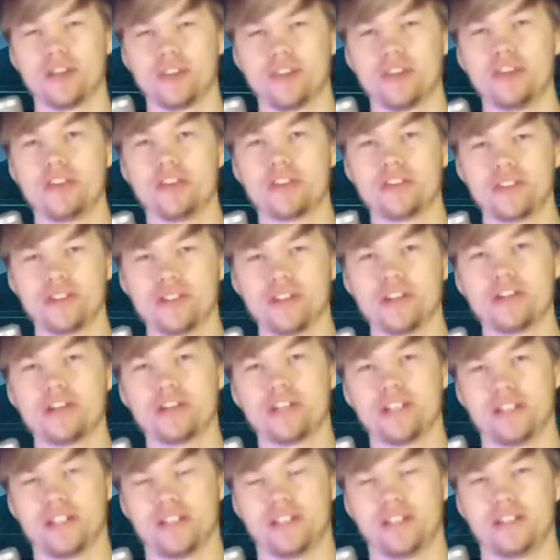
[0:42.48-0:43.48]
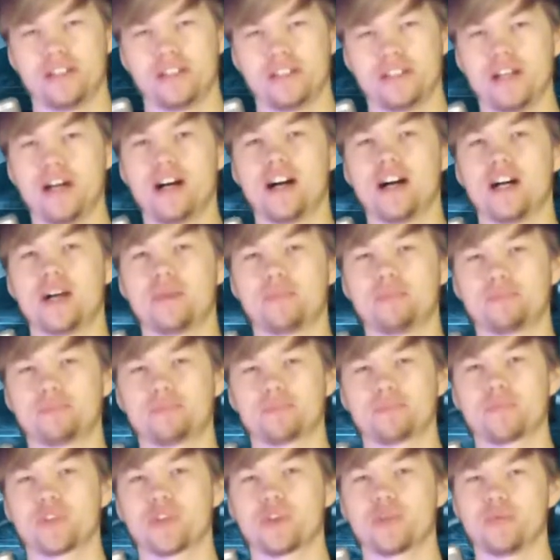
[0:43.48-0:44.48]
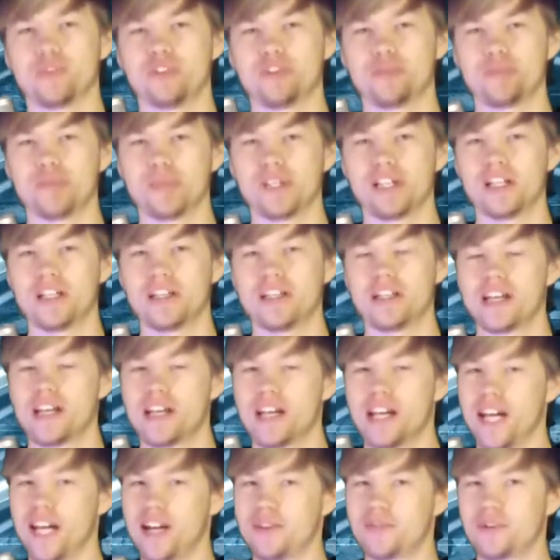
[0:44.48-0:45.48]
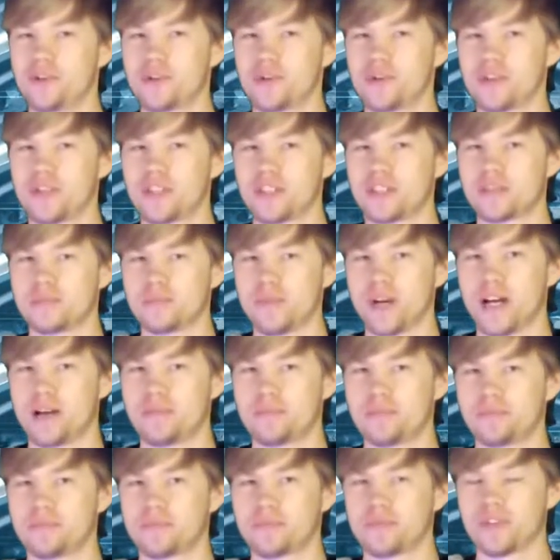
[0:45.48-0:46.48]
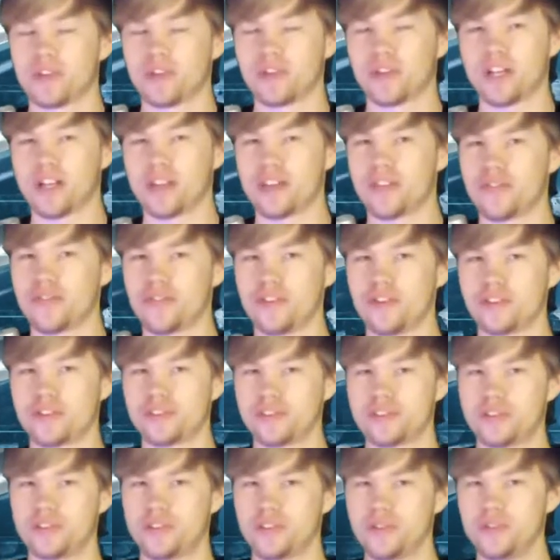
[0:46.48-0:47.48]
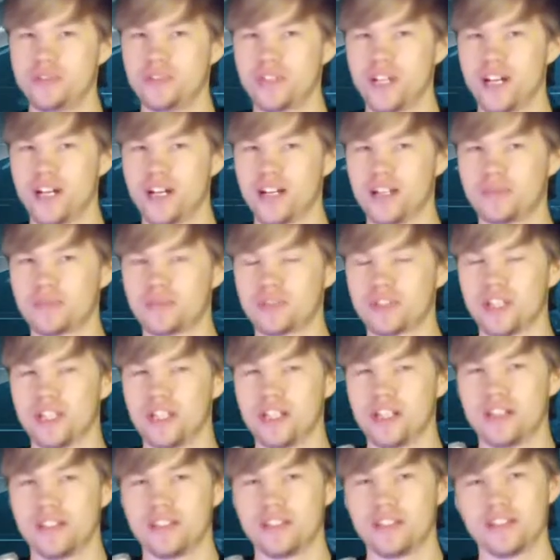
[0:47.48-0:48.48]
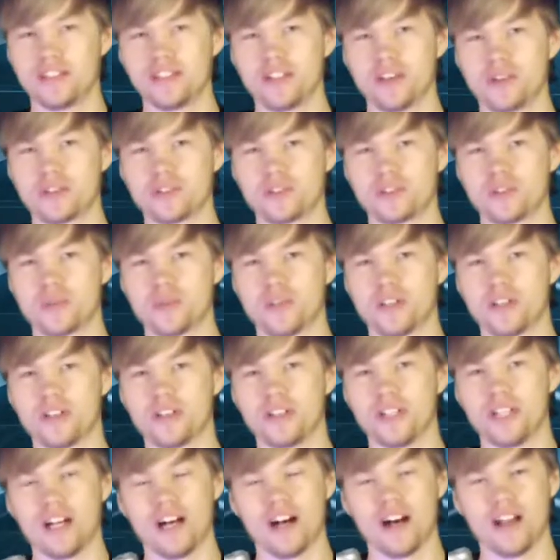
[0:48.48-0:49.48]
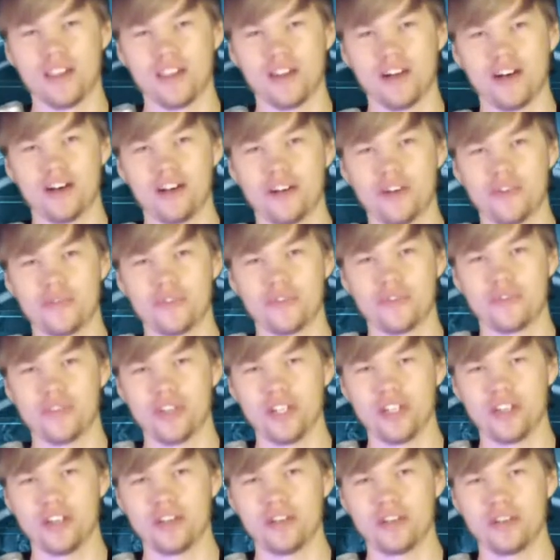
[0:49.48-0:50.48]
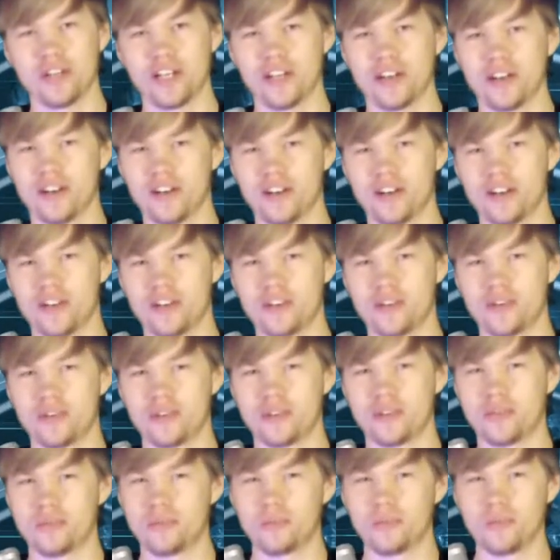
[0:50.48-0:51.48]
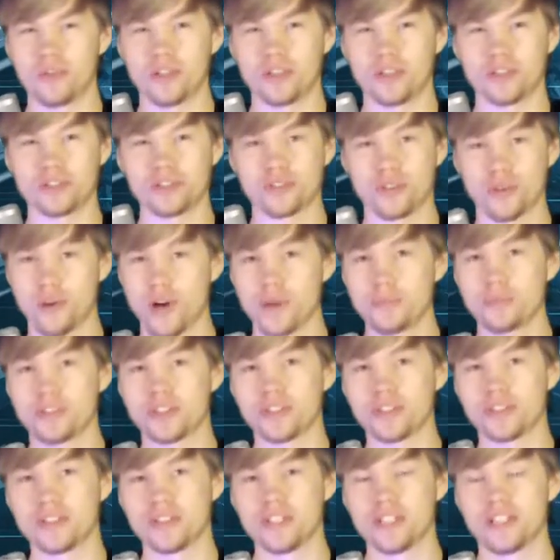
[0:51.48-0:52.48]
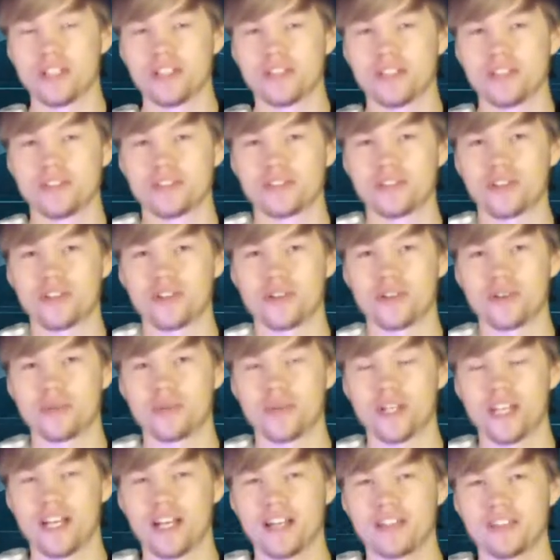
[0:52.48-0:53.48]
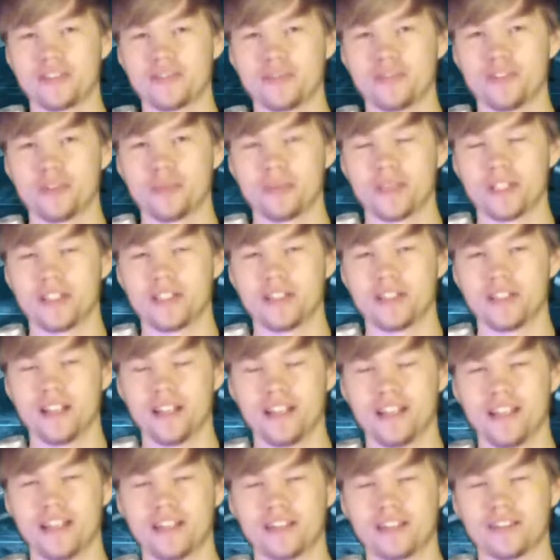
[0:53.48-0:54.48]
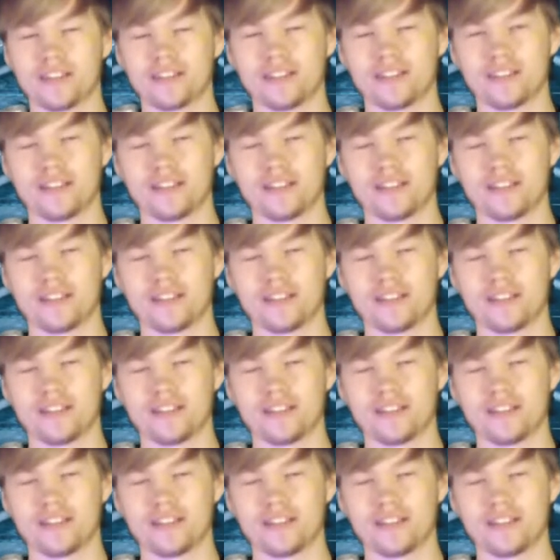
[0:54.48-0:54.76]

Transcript: the third time we've played and recorded this map. Okay, the first two times didn't go so well. A lot of the video and audio was corrupted, so we had to film it again.